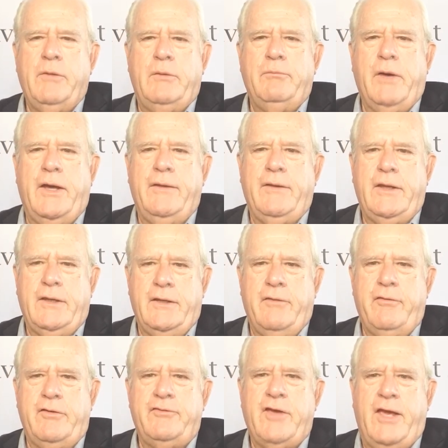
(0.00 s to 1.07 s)
and by the end of
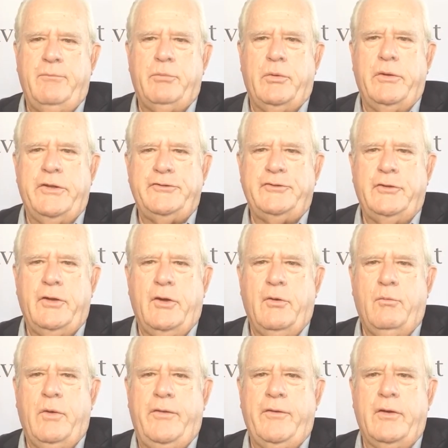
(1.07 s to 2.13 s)
the tape we'll let you know
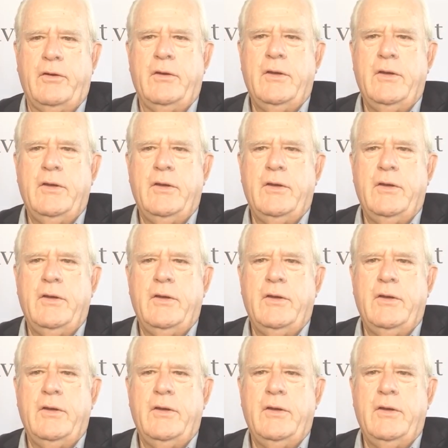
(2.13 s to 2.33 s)
whether